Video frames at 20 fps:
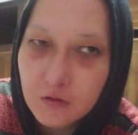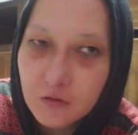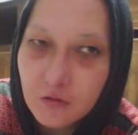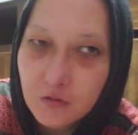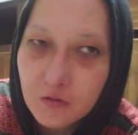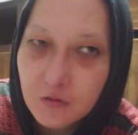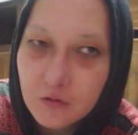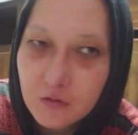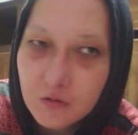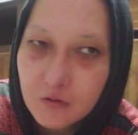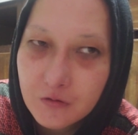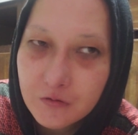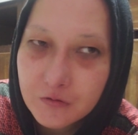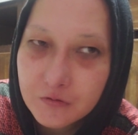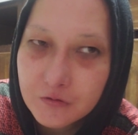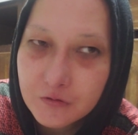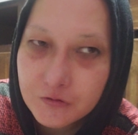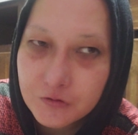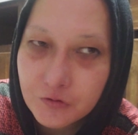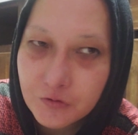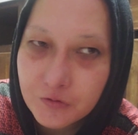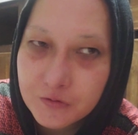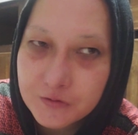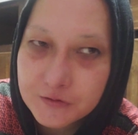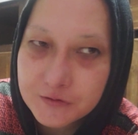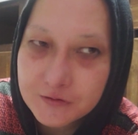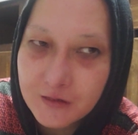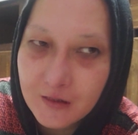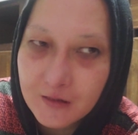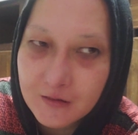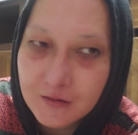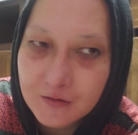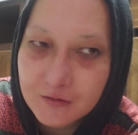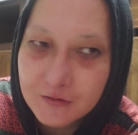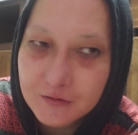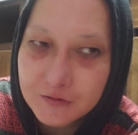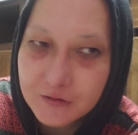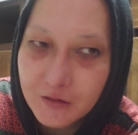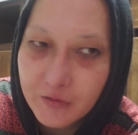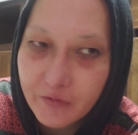on the 22nd,
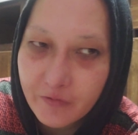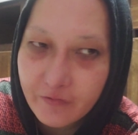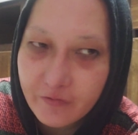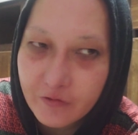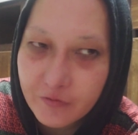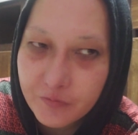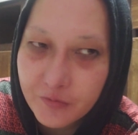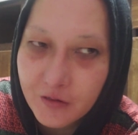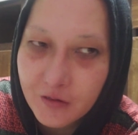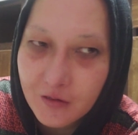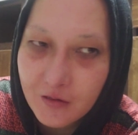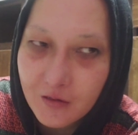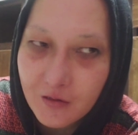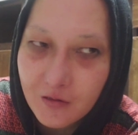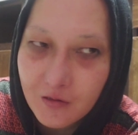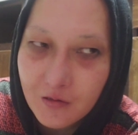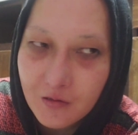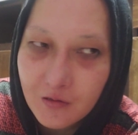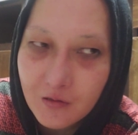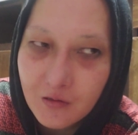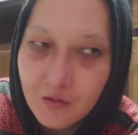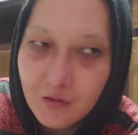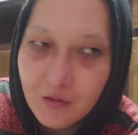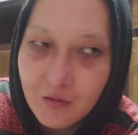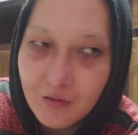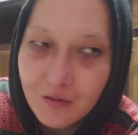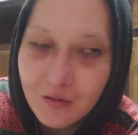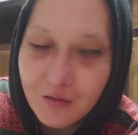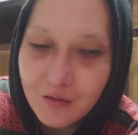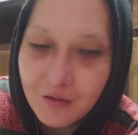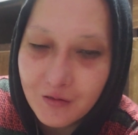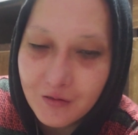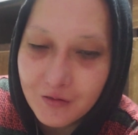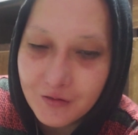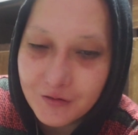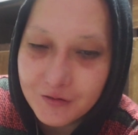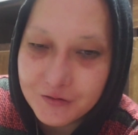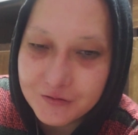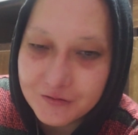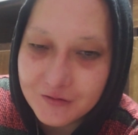the day before payday.
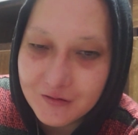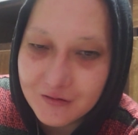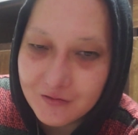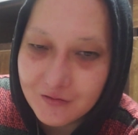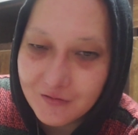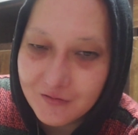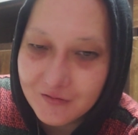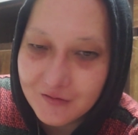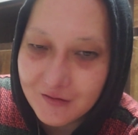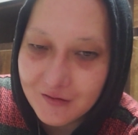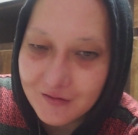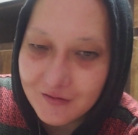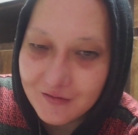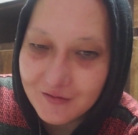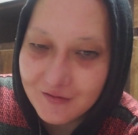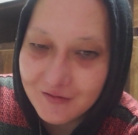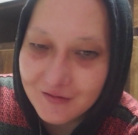It's like, okay.